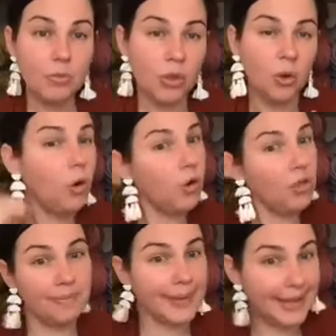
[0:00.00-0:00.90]
or the
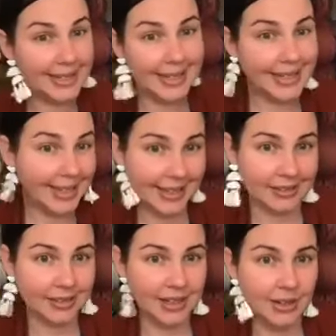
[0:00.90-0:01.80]
beanie kit,
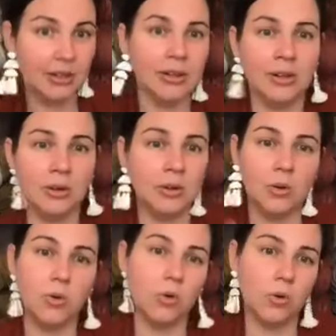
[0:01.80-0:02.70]

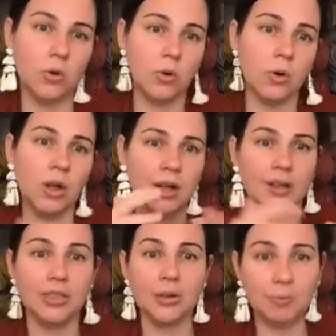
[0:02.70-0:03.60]
or
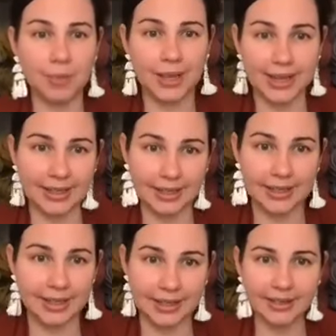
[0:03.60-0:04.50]
the blanket
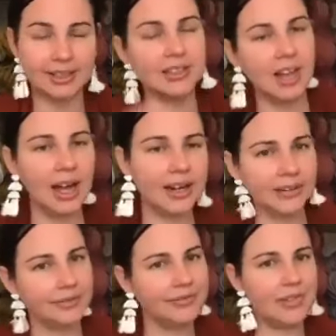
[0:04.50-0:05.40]
kit. That's kind
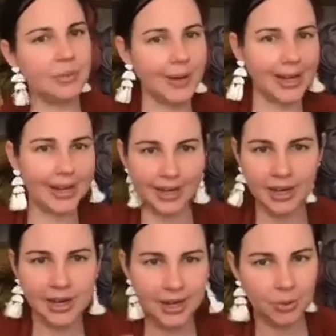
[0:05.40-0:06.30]
of the way
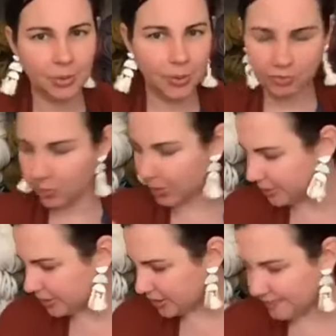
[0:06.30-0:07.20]
we've
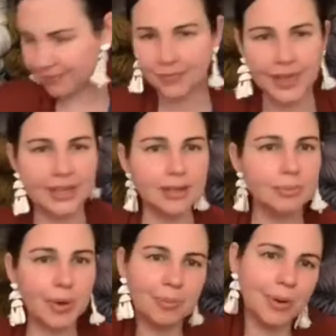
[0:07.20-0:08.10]
worked it. And the
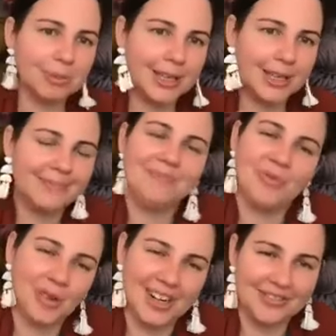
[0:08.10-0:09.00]
PomPom kit,
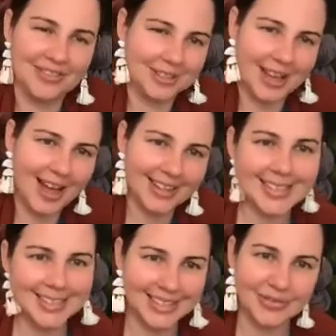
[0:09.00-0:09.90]
whenever you like,
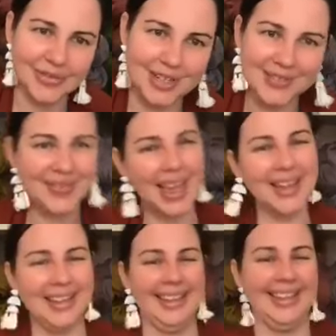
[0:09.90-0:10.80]
because it's fun.
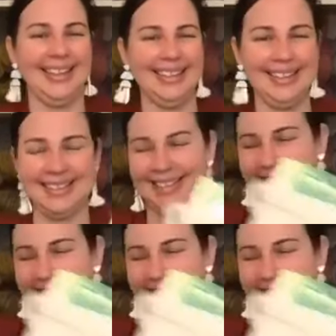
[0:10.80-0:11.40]
I'm